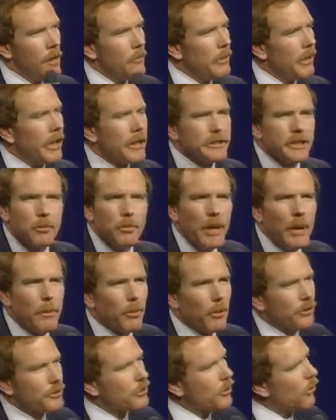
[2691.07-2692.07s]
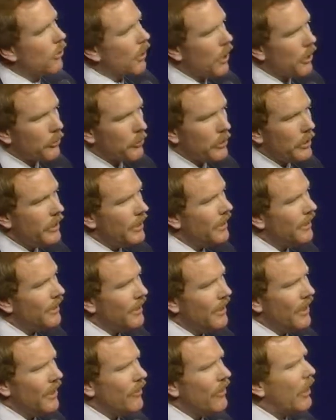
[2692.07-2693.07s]
Because the people are so hungry.
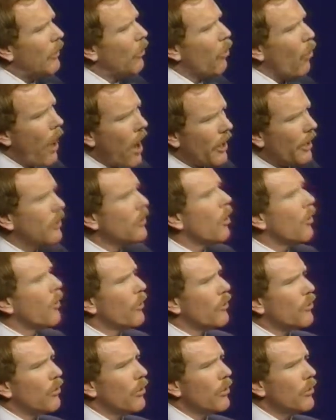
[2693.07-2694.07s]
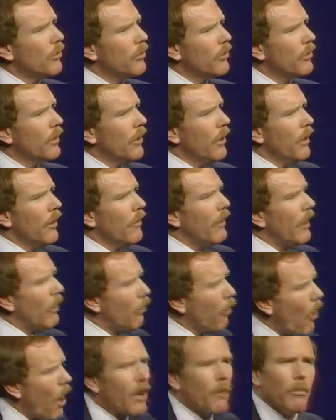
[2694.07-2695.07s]
They want to know the truth. They
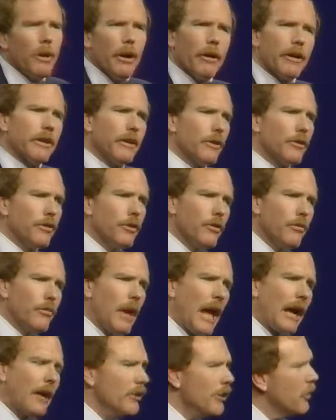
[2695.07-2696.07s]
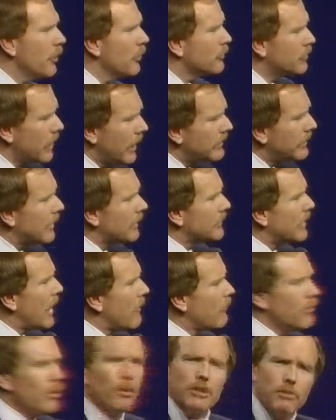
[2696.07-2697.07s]
want America to turn back. Didn't you sense that this
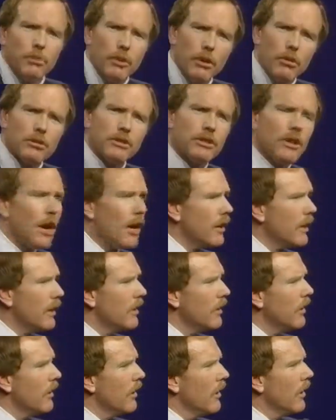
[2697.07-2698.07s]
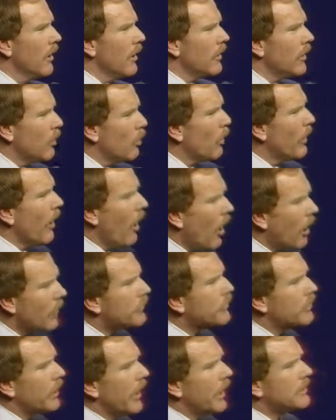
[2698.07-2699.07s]
afternoon as Bill was talking? Didn't we
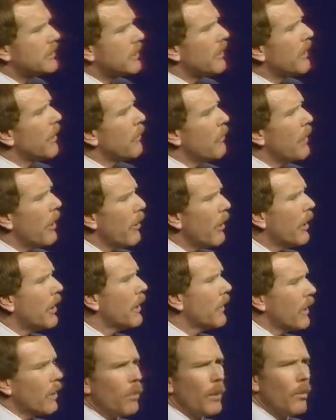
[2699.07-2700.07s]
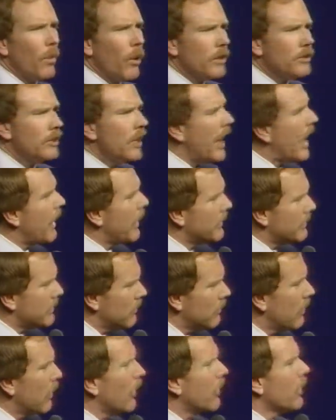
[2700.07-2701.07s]
all sense that the America that we once had is
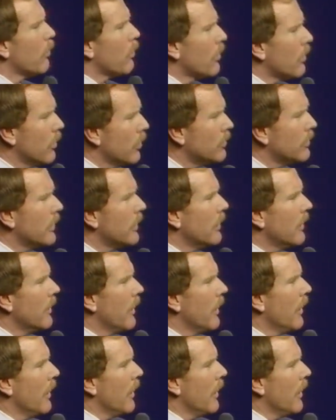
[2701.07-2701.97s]
the America we're losing?